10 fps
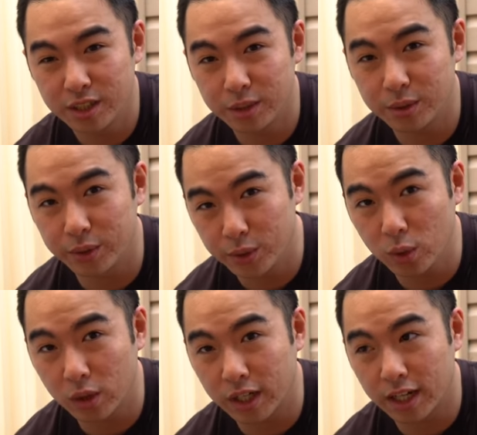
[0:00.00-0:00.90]
to
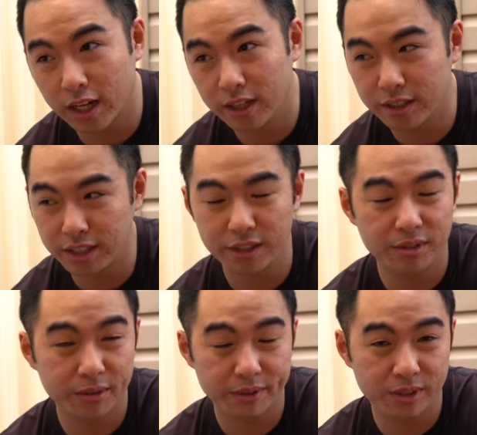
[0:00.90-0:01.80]
your car,
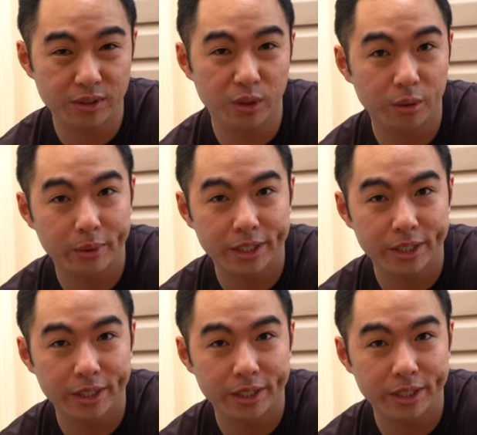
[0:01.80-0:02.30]
even if it's not a